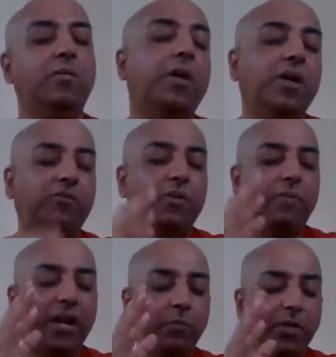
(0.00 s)
By the
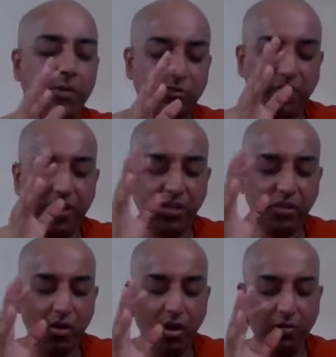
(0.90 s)
mind becomes very
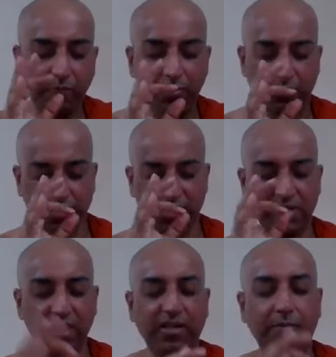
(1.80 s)
sharp,
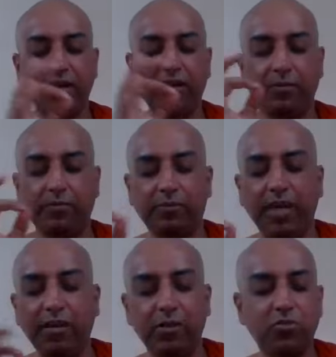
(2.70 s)
just like a
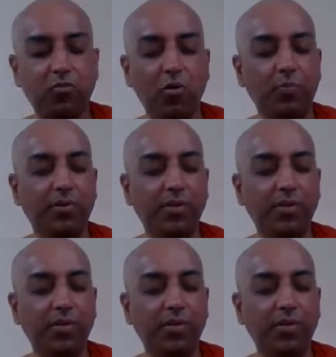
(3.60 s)
microscope.